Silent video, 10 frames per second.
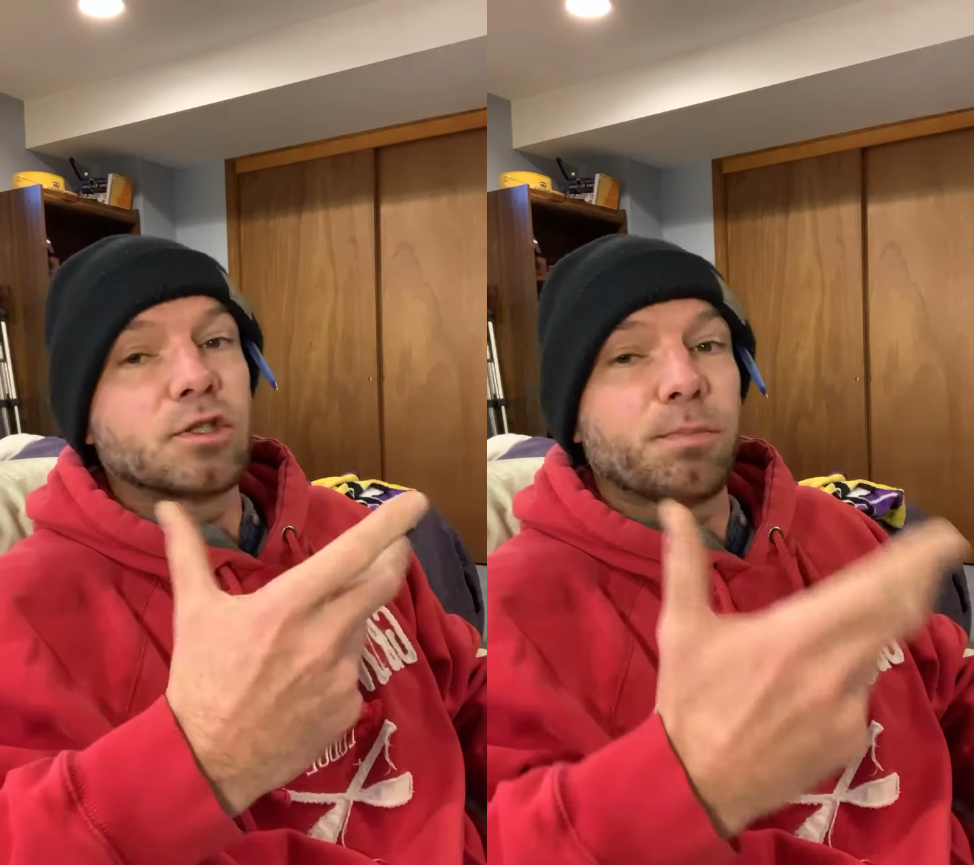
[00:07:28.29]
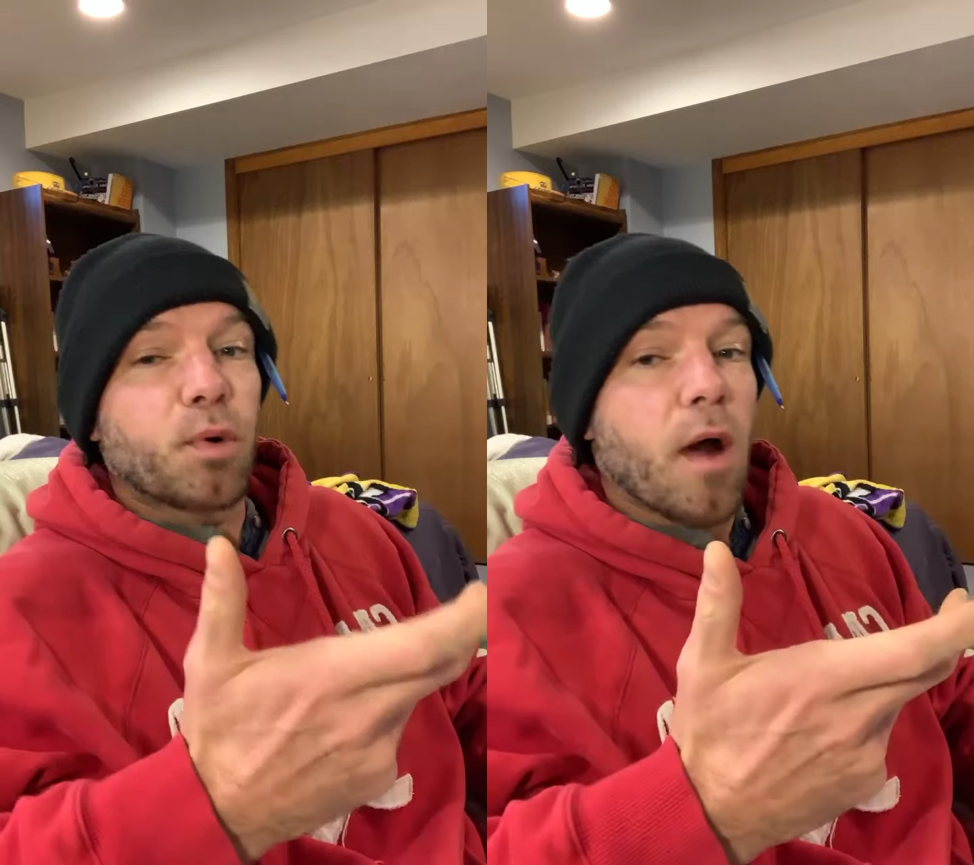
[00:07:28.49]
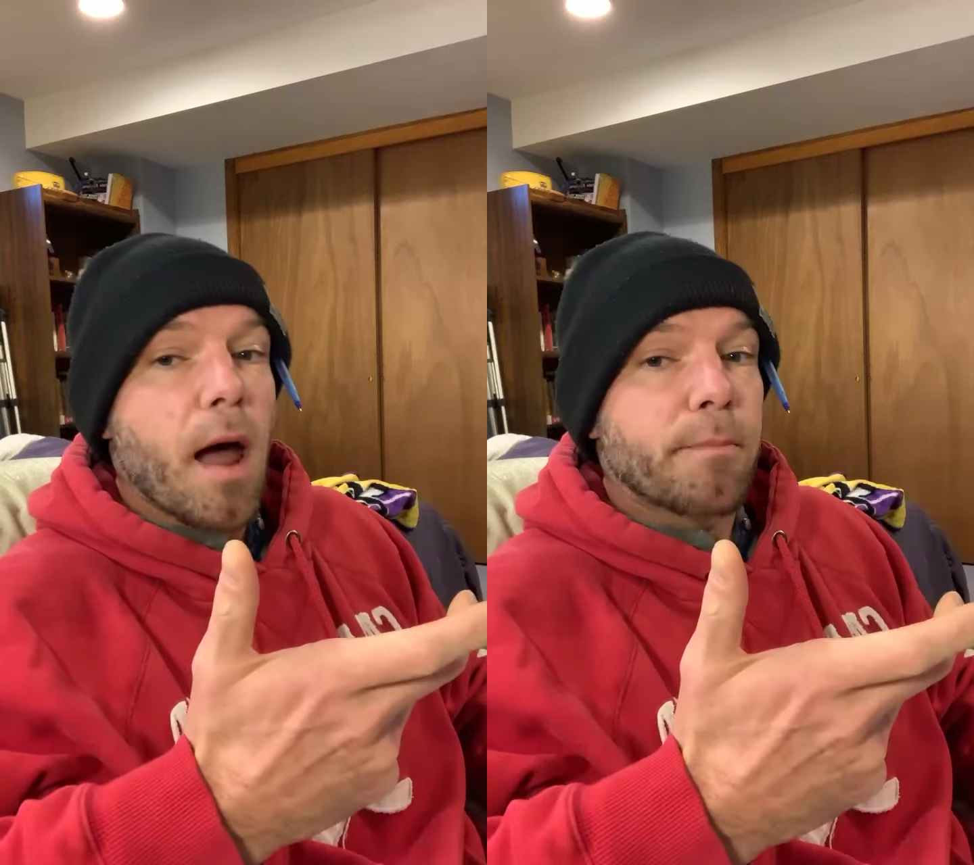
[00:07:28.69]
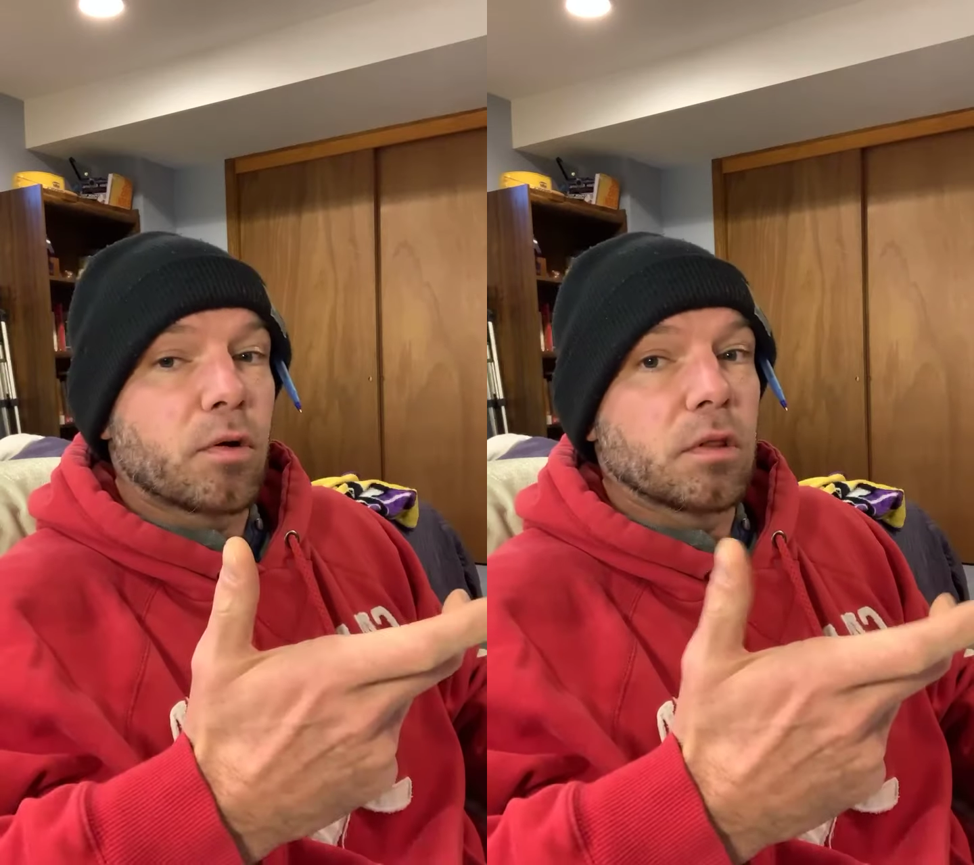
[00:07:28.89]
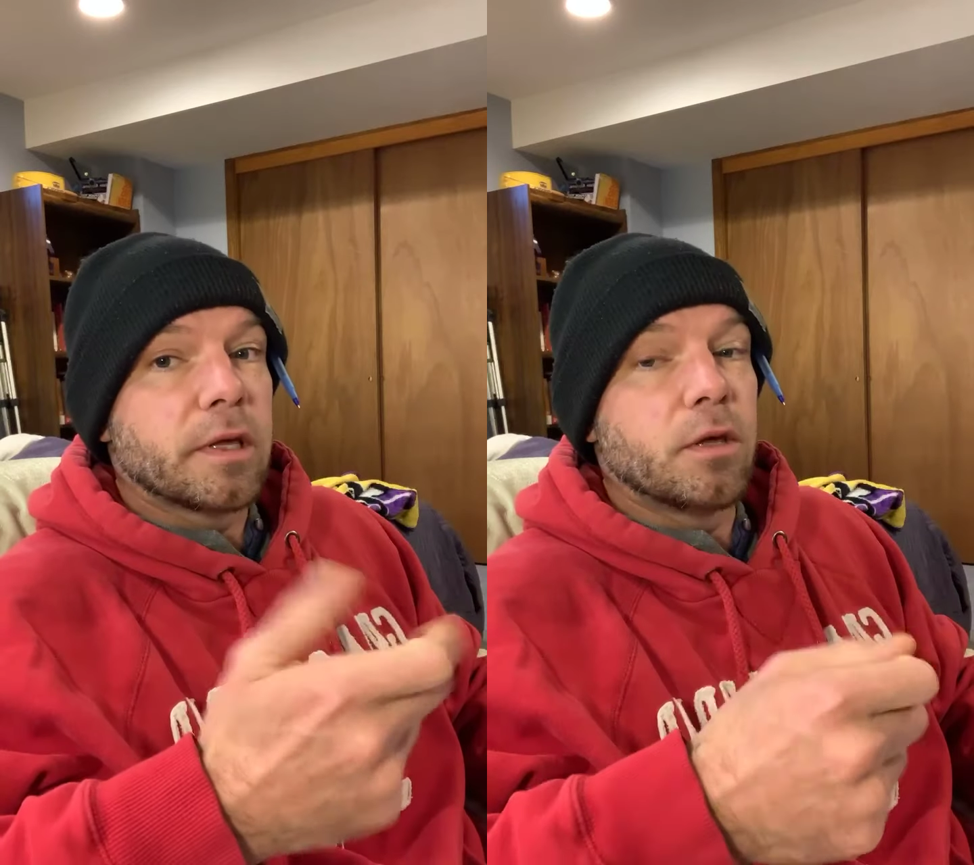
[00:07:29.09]

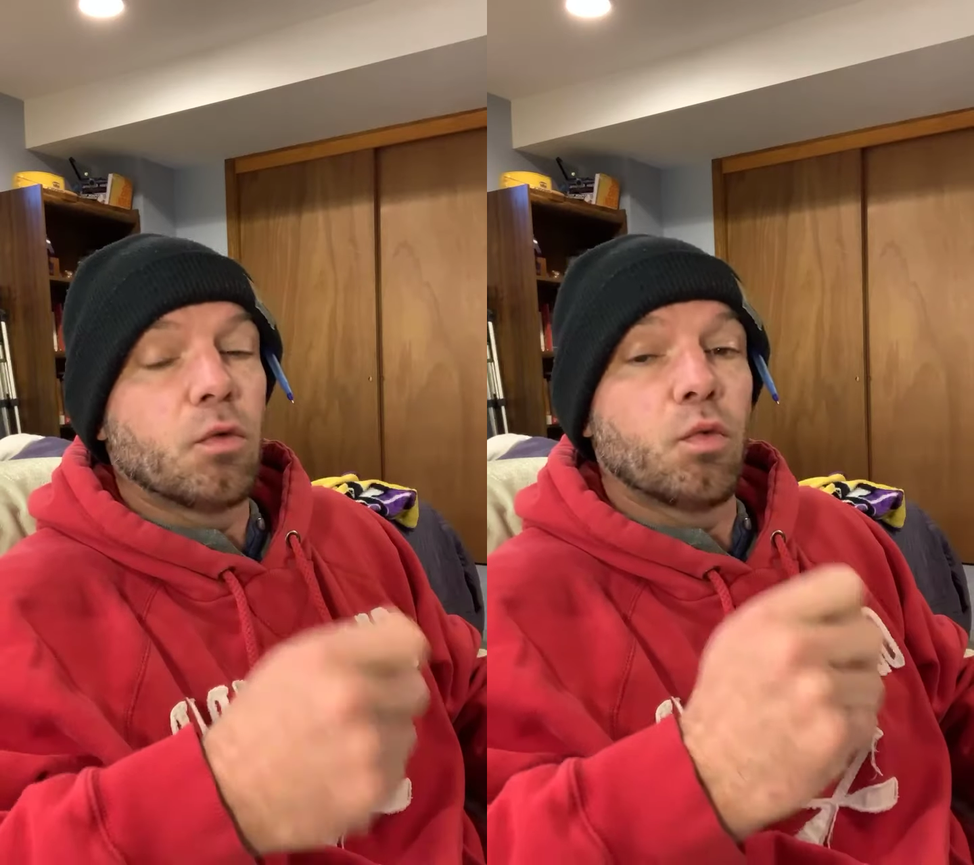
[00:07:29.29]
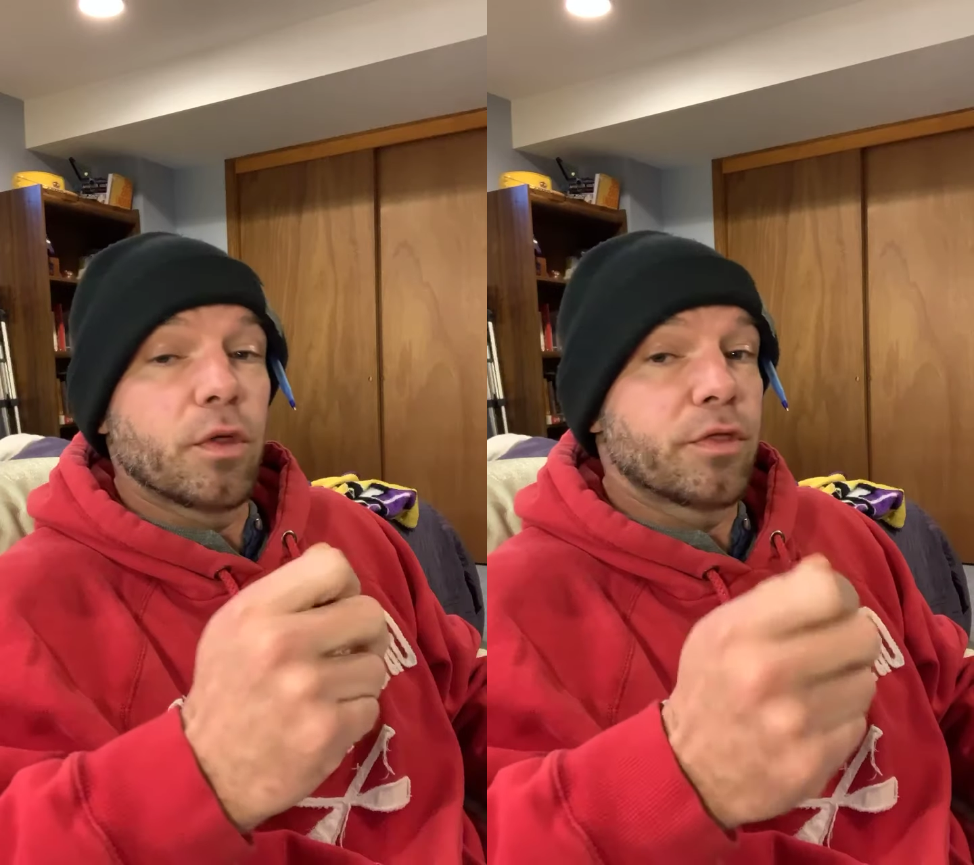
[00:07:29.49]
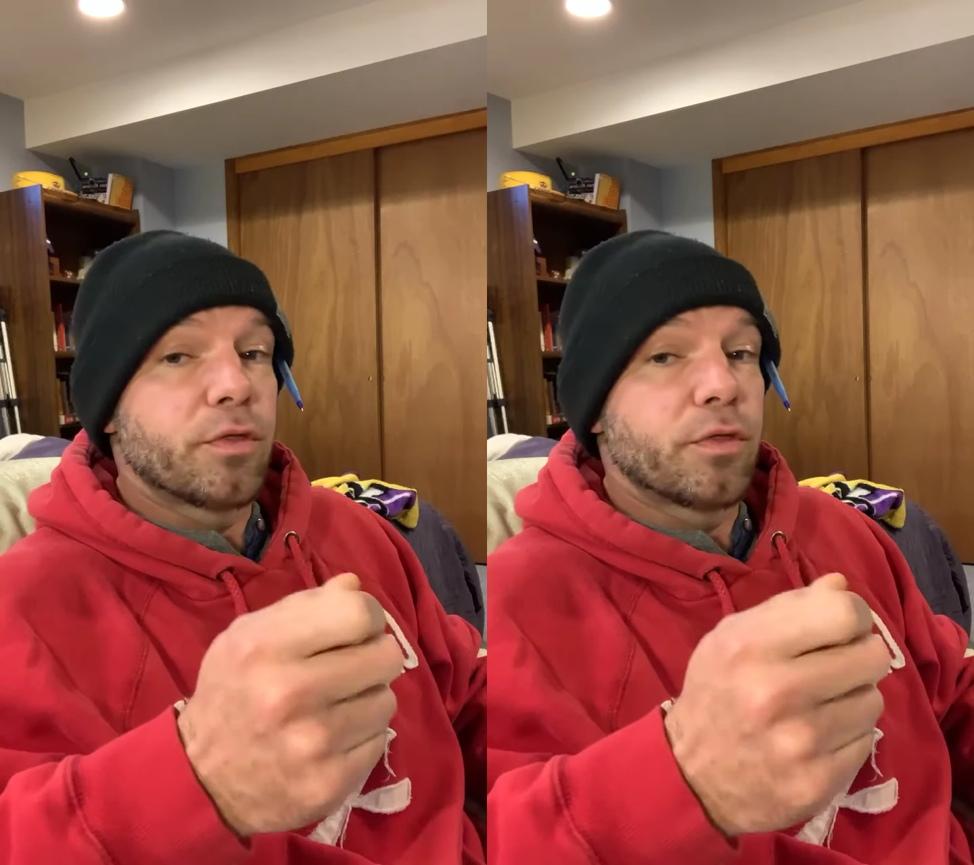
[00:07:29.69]
properly with